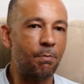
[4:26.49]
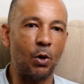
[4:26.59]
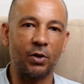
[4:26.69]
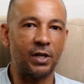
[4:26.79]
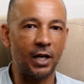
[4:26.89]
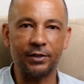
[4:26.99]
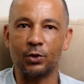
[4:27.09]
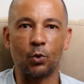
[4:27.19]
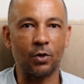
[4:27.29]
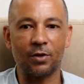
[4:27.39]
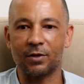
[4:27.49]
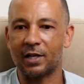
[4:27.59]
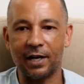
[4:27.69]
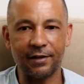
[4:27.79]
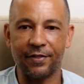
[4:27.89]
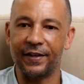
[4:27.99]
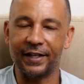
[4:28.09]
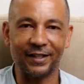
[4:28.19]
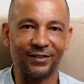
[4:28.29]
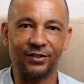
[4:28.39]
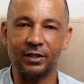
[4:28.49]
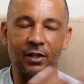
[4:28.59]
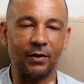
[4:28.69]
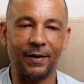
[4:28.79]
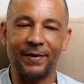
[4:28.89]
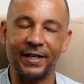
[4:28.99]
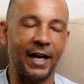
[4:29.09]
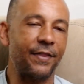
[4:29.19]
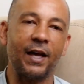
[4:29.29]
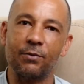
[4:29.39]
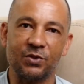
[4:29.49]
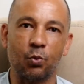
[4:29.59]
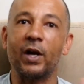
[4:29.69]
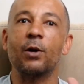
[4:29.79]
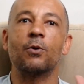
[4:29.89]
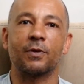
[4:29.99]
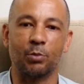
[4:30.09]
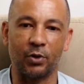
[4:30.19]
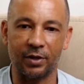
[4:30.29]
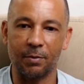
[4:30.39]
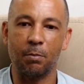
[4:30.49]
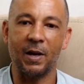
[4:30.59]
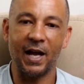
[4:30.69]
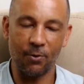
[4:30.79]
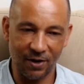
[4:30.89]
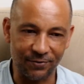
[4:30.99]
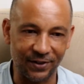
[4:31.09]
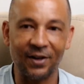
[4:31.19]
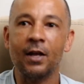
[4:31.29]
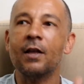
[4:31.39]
polka dot door kind of things, that was way overboard. However,